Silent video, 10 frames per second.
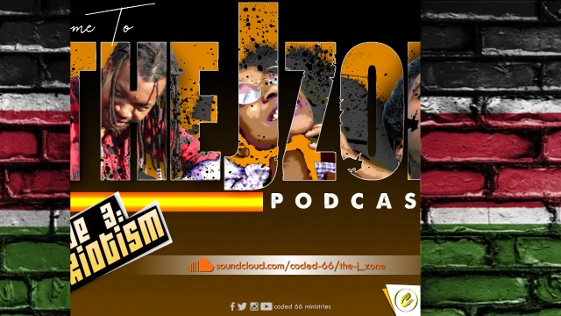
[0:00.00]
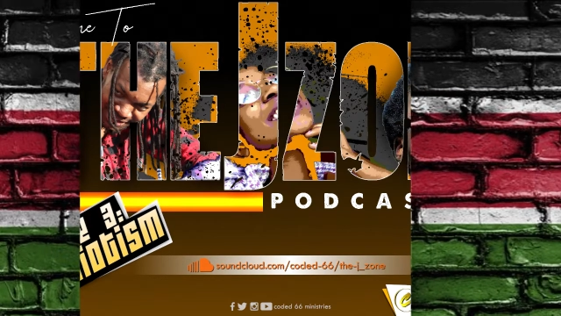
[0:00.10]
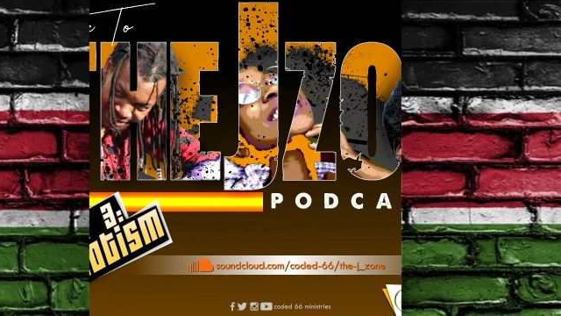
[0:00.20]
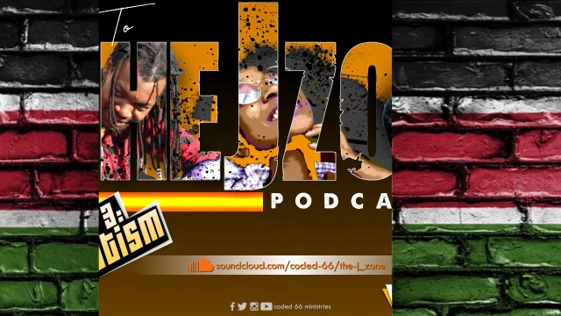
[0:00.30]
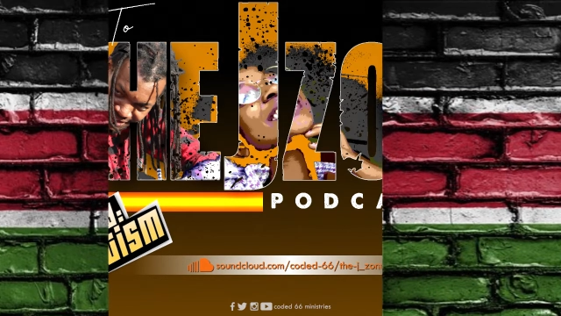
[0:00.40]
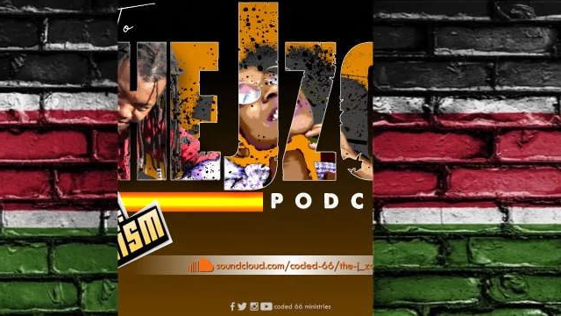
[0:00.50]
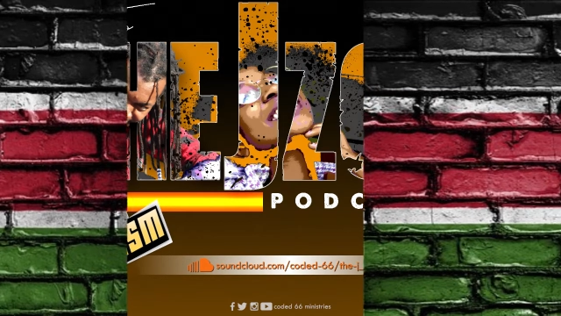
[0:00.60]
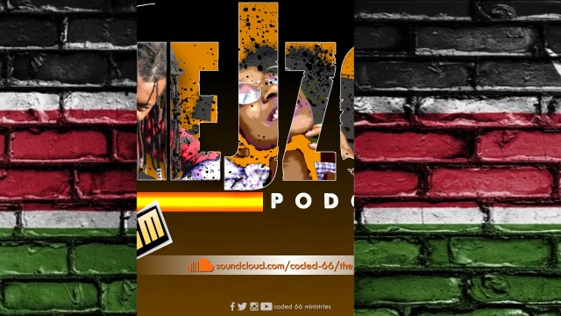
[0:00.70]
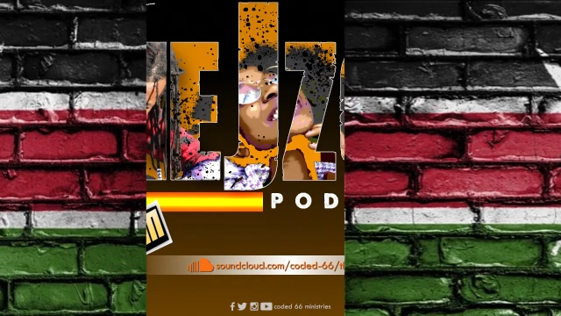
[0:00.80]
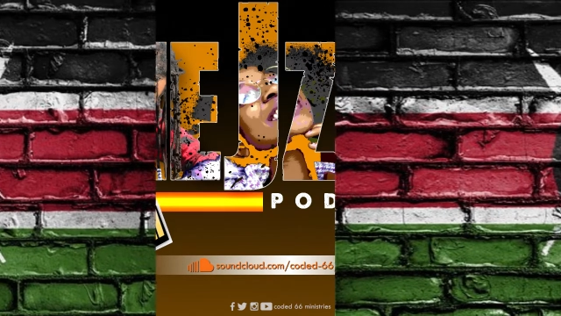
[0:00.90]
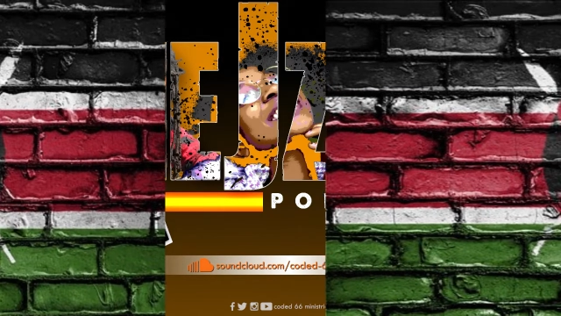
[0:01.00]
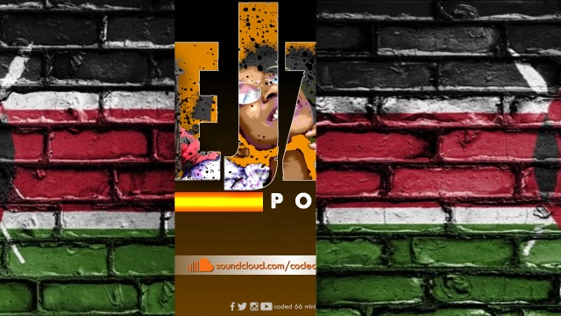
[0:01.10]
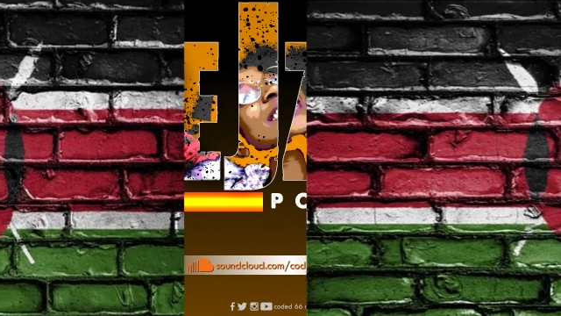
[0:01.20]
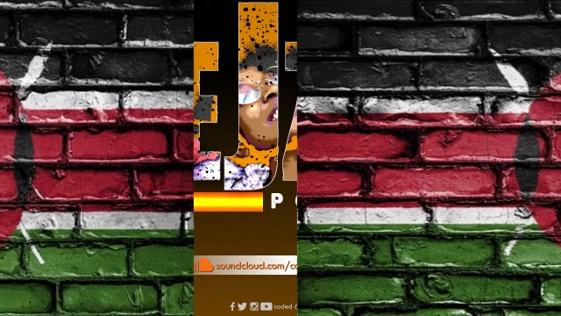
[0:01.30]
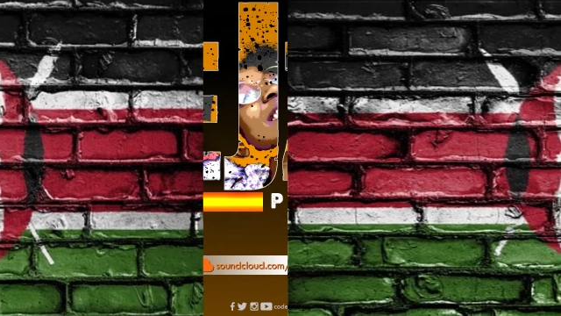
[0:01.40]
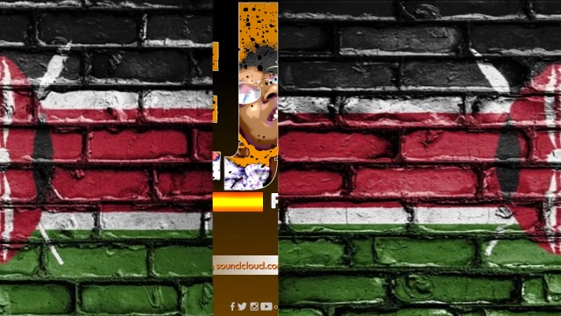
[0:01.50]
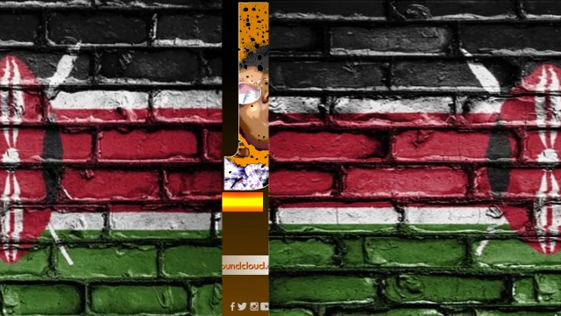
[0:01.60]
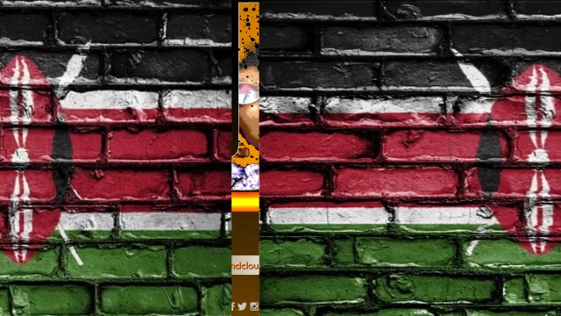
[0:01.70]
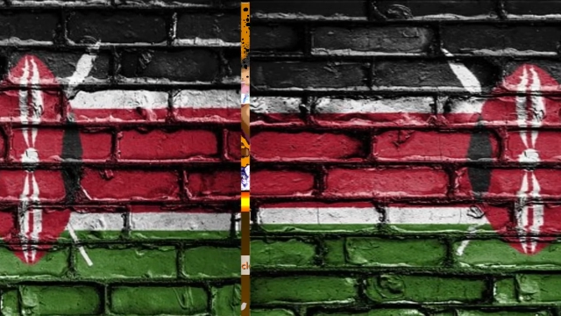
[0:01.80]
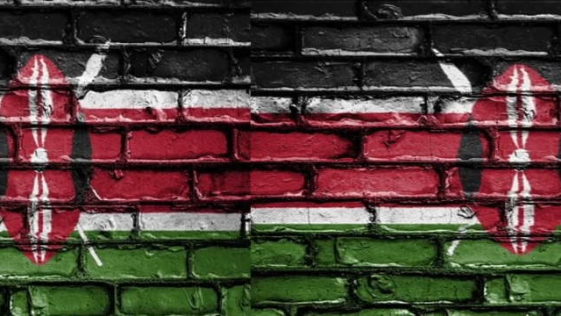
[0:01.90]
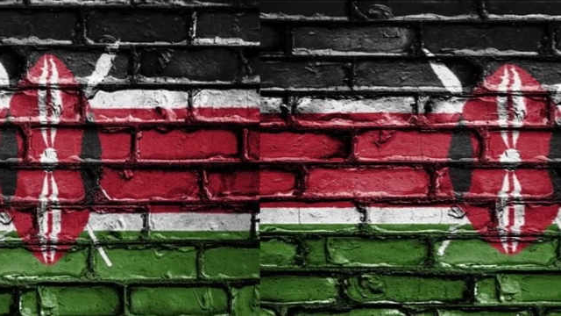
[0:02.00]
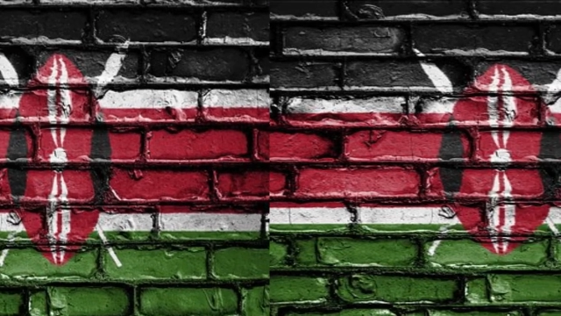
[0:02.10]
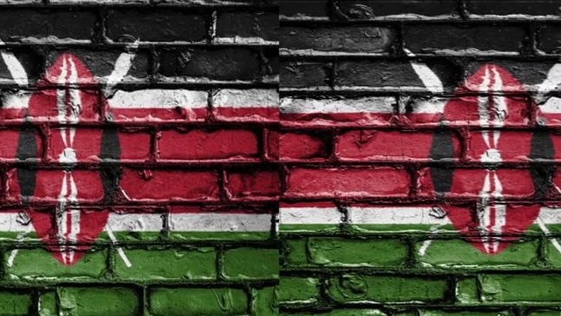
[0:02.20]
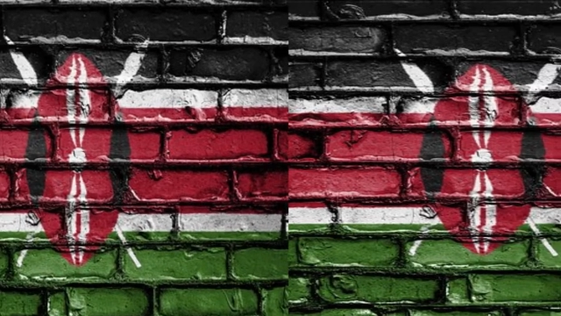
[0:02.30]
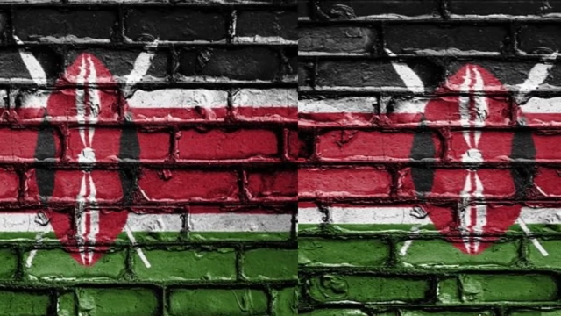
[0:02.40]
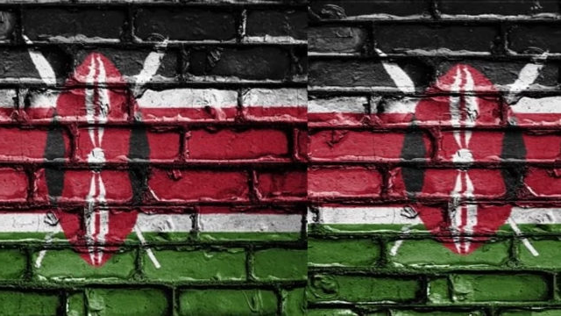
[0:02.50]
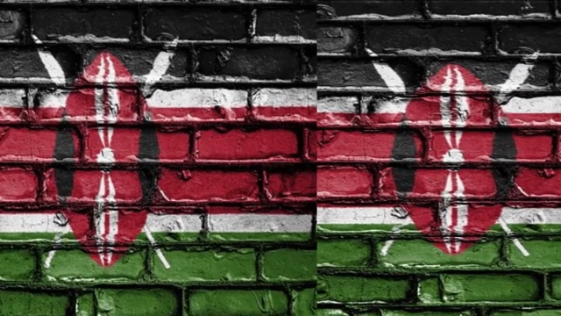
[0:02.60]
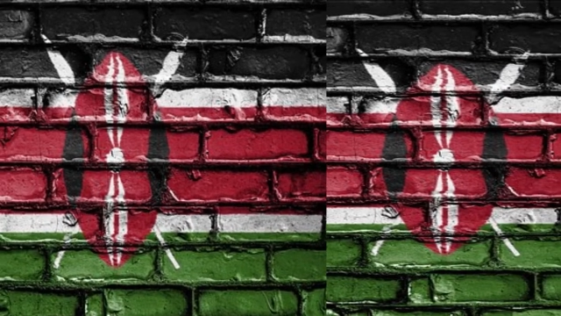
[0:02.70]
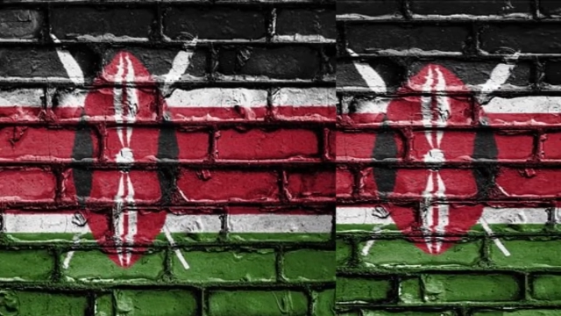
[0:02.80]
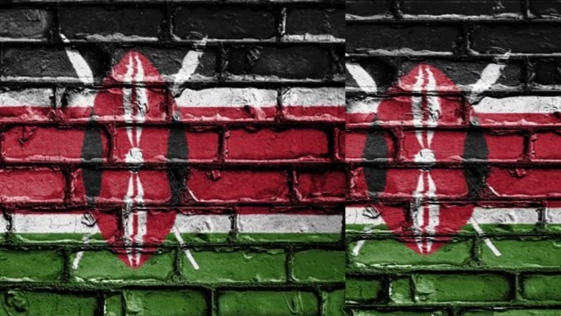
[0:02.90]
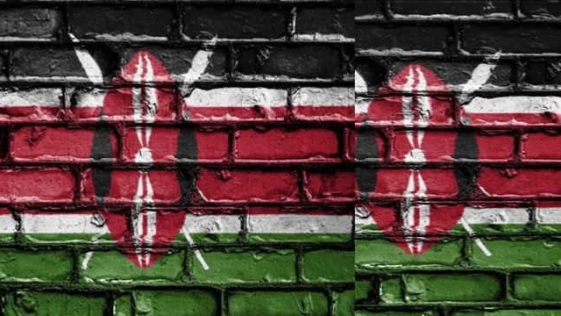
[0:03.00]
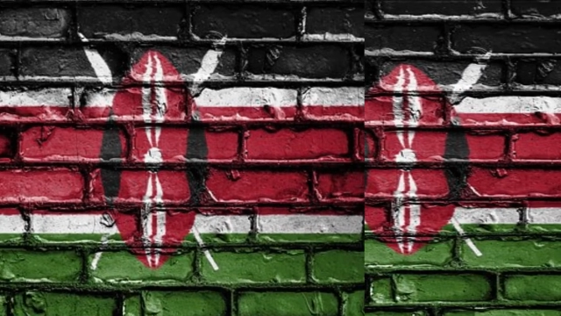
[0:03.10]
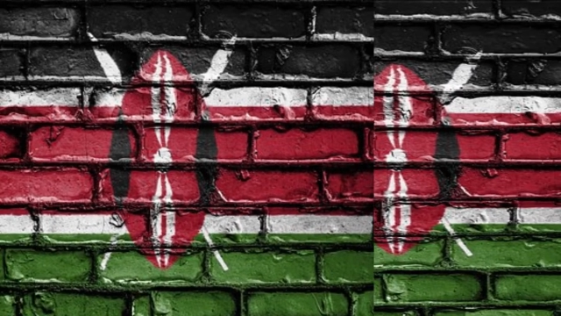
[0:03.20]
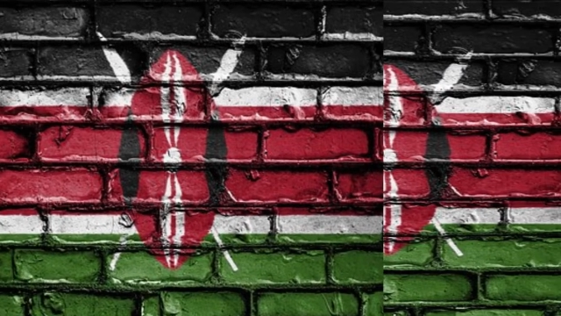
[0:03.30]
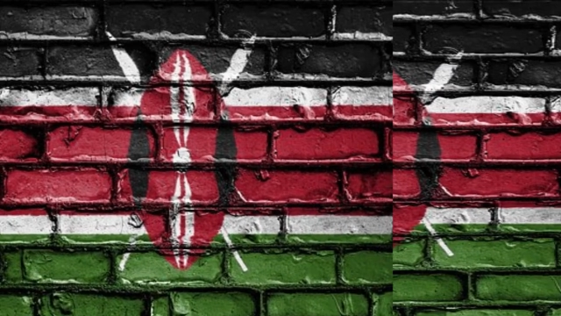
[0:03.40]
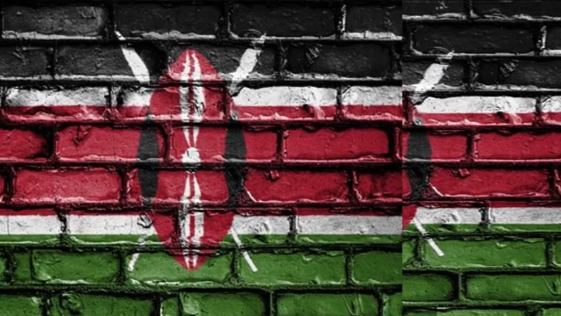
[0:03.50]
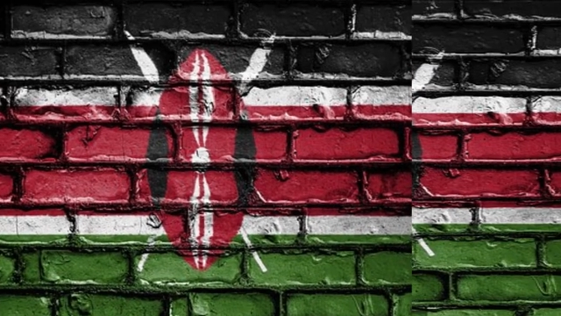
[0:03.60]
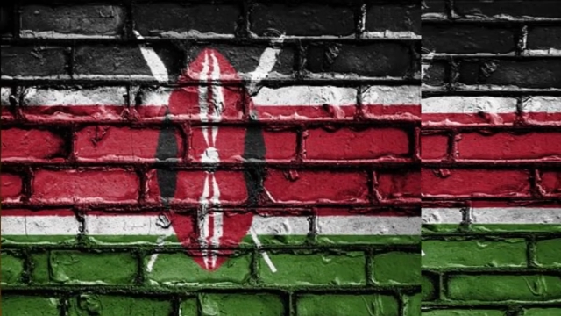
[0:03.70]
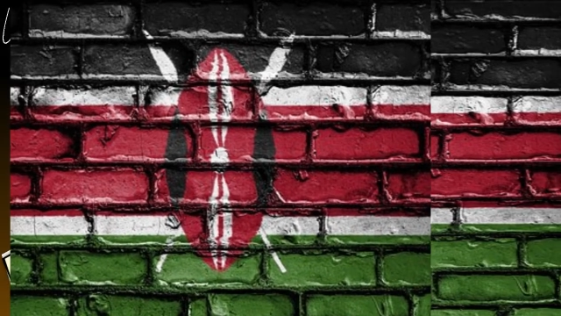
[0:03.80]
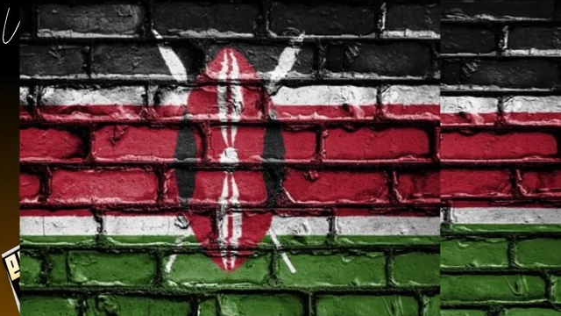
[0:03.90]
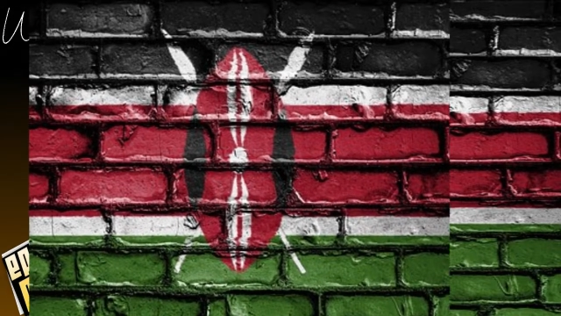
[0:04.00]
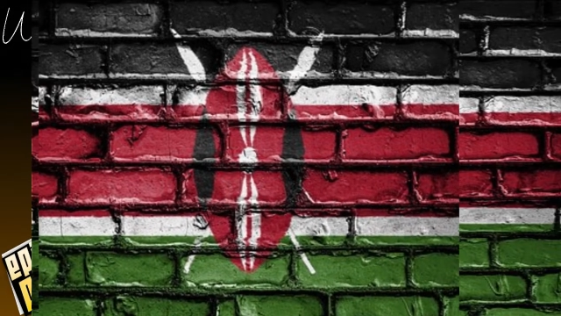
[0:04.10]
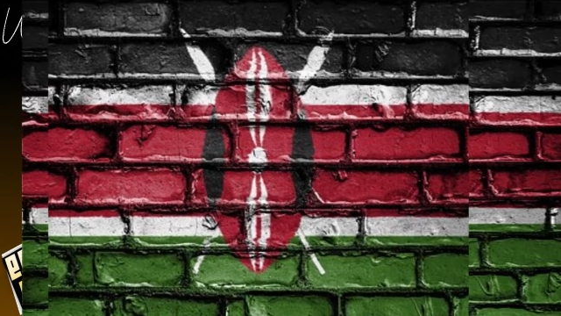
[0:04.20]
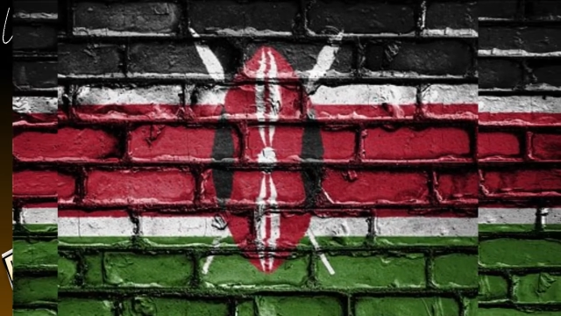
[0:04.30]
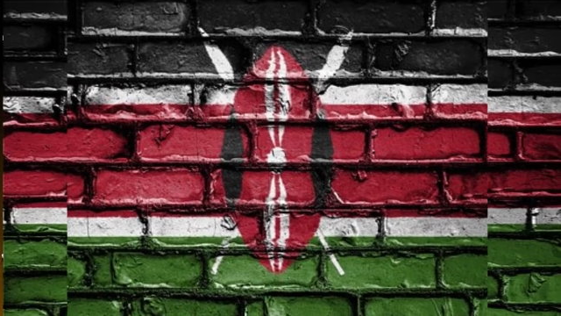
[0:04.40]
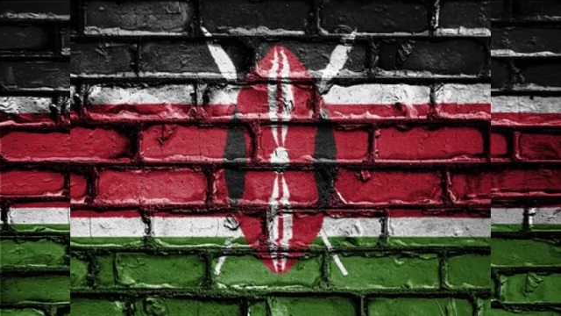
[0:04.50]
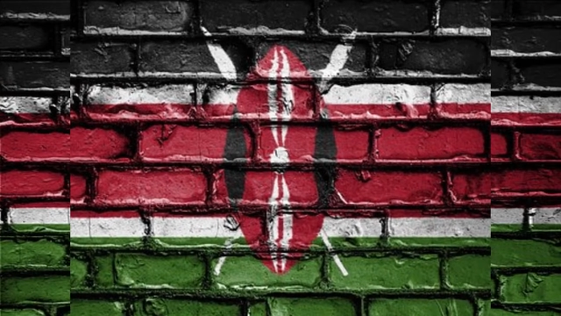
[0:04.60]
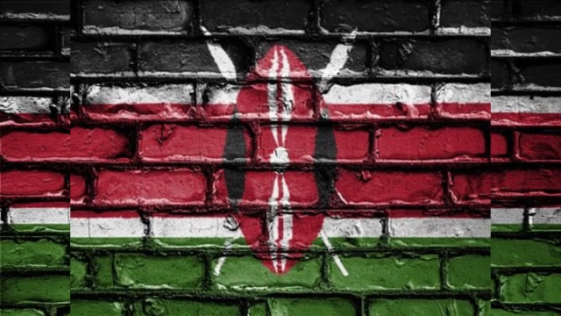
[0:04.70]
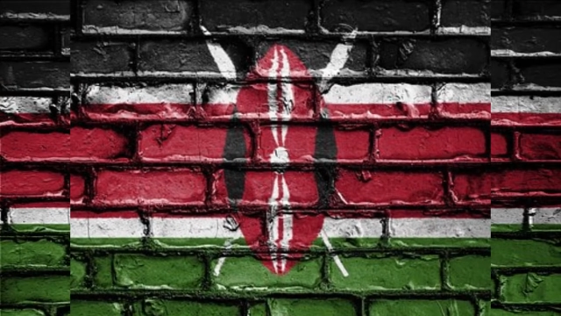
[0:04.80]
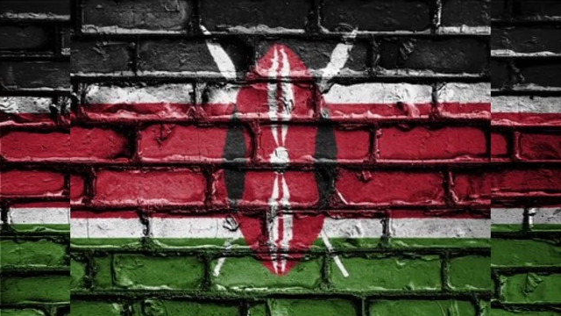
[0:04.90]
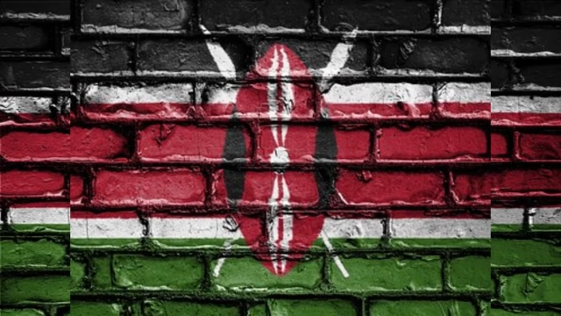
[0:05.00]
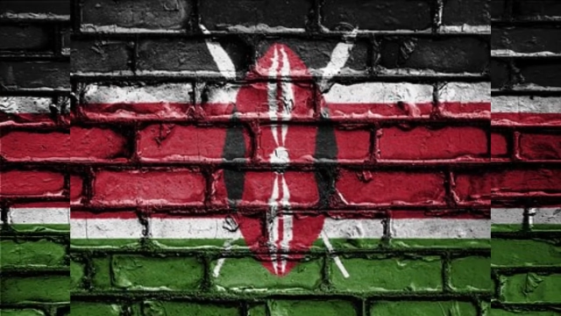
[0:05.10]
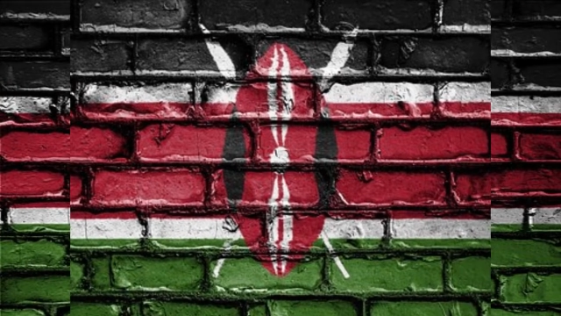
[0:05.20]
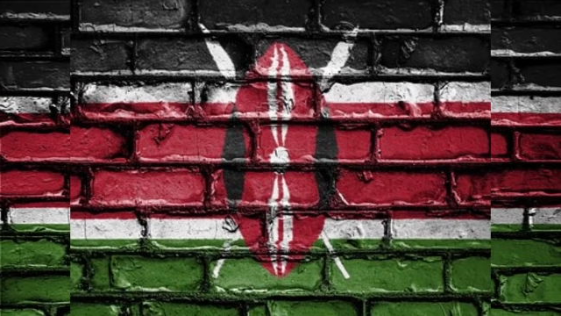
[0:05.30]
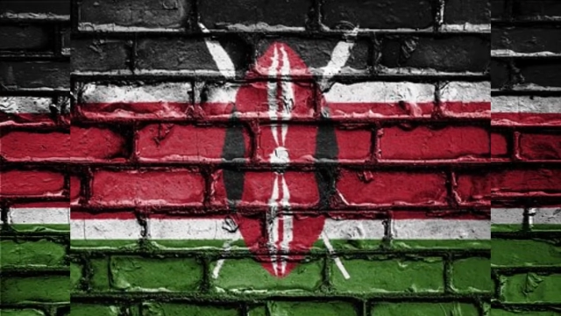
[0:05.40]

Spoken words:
(no speaker visible)